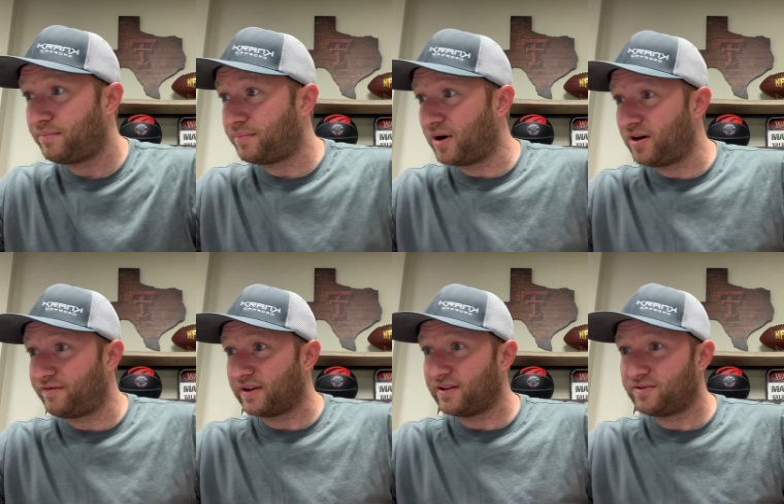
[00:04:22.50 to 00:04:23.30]

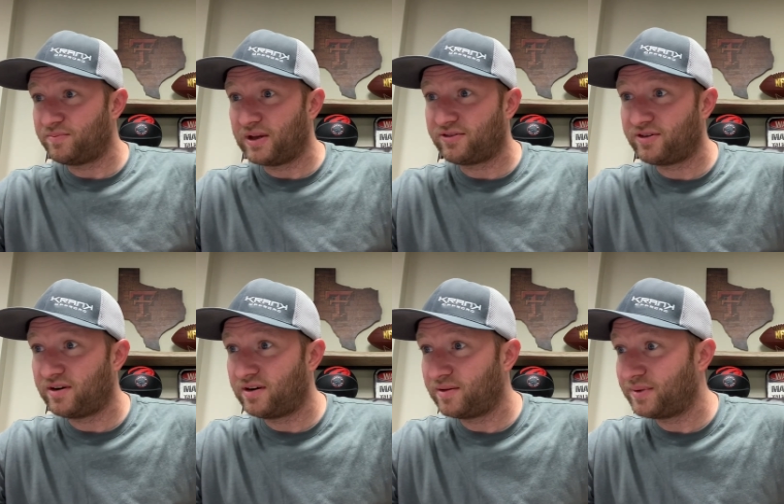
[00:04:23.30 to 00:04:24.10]
Perfect. Let's make
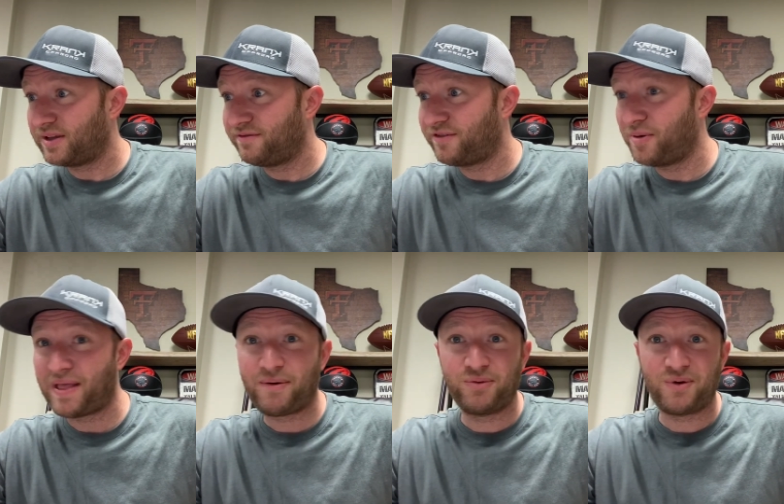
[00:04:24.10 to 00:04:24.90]
sure, let me confirm
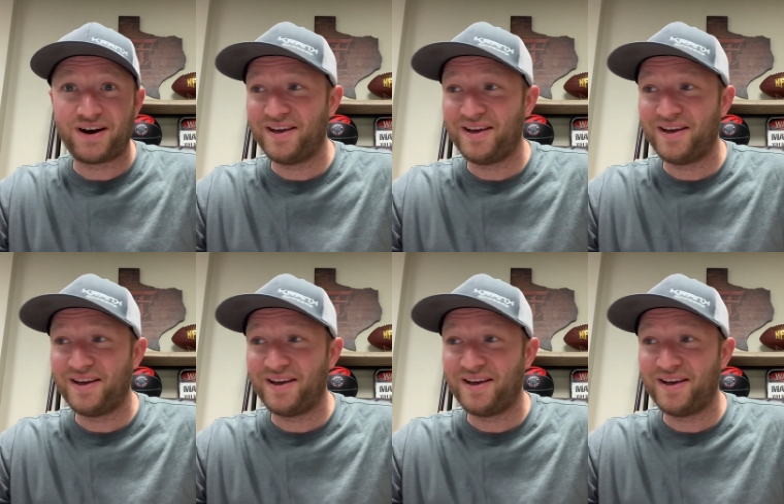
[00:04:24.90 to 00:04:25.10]
that with one